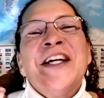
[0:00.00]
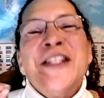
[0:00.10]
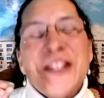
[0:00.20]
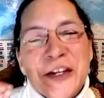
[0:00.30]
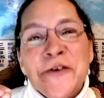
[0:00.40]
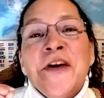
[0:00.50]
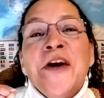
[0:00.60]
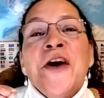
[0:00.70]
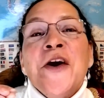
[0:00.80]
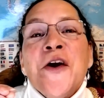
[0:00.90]
So
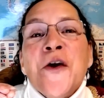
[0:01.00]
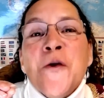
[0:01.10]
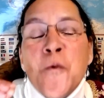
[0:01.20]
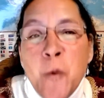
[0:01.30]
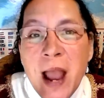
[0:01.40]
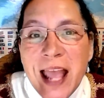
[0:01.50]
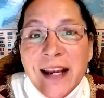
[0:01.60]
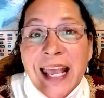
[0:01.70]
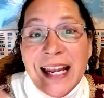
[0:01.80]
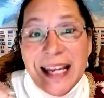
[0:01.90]
when
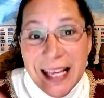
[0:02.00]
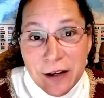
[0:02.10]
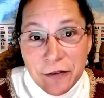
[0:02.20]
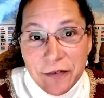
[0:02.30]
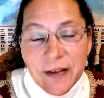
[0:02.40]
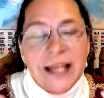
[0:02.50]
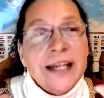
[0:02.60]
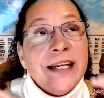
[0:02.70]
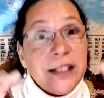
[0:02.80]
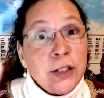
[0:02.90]
and if, and it is a